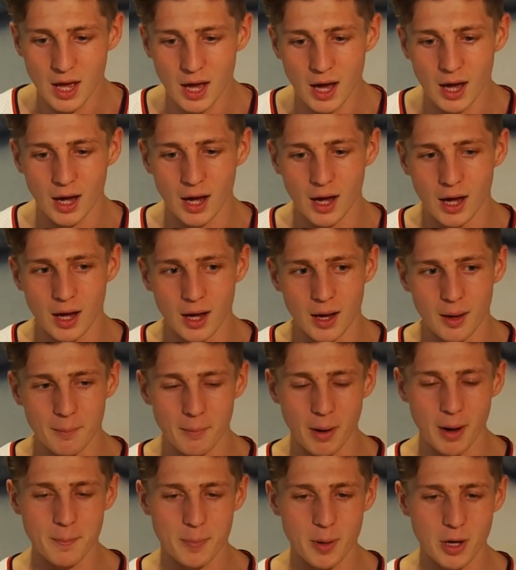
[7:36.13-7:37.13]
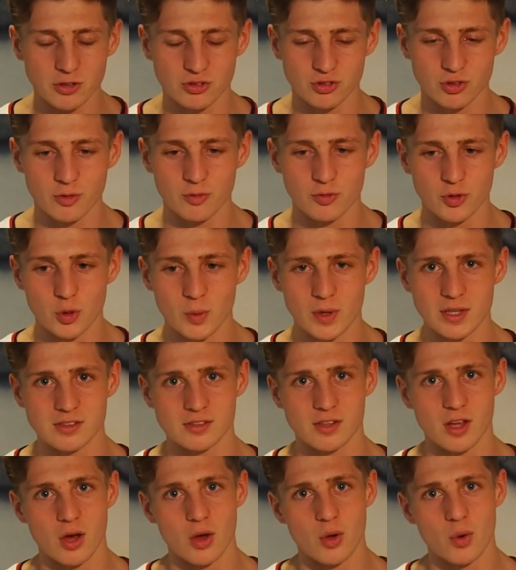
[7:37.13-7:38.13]
My personal view is,
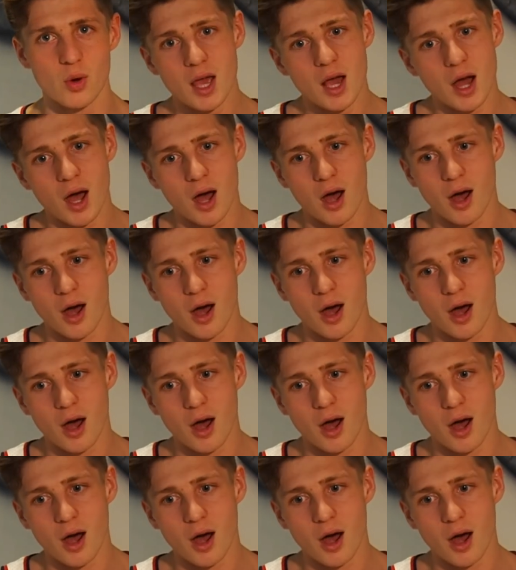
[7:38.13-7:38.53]
though,